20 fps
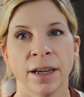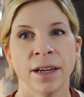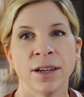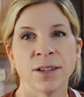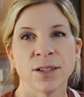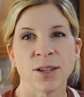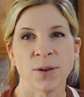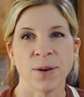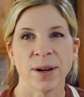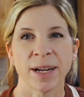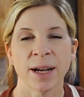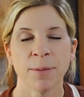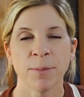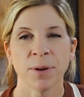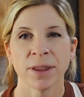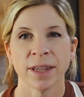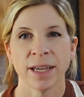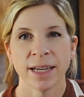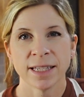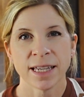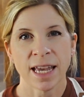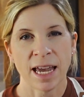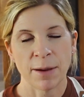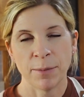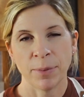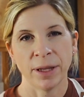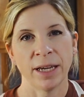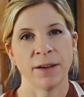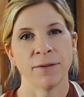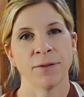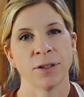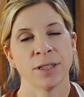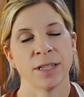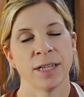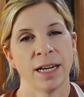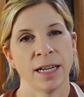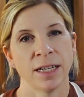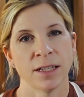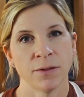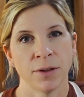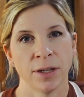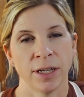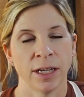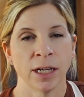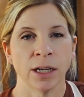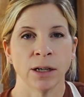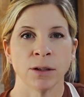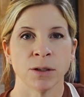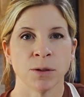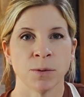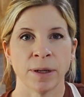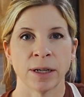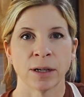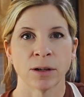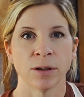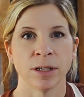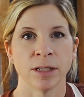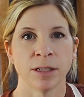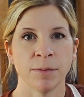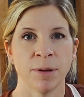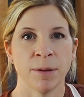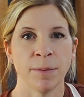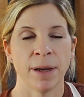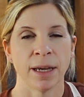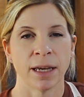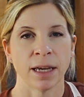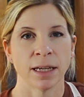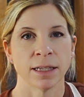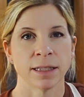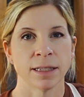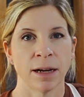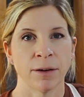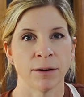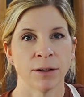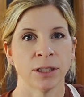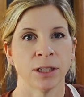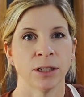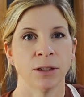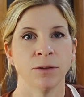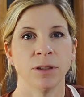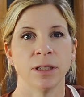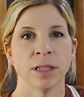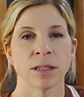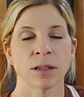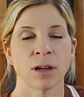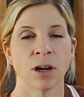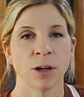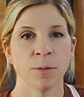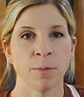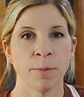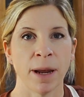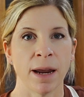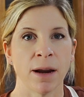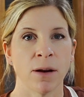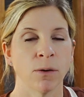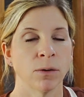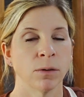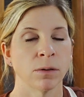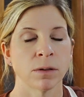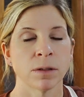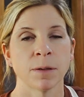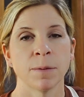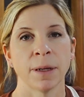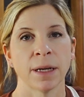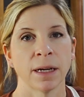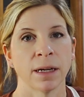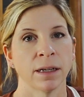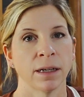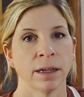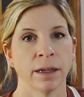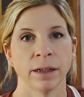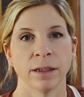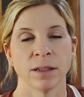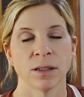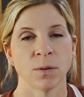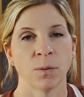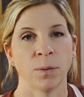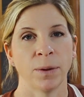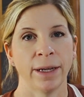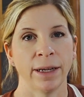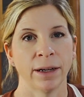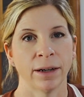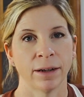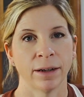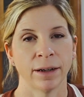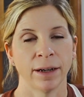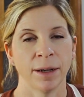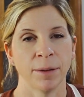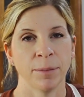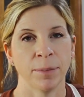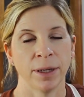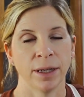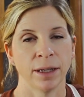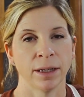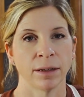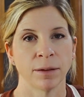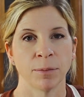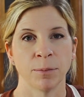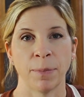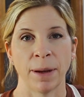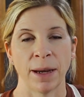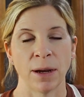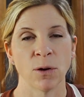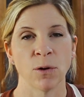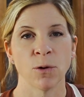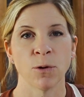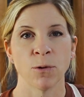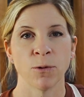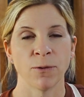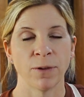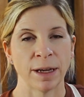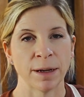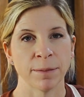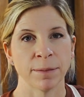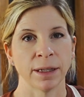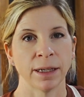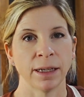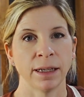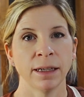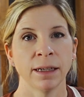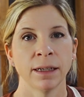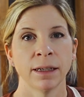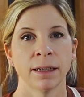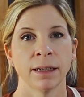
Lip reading: So a couple things I had planned for today's video is we are going to be making sourdough discard bagels because we are a big bagel family.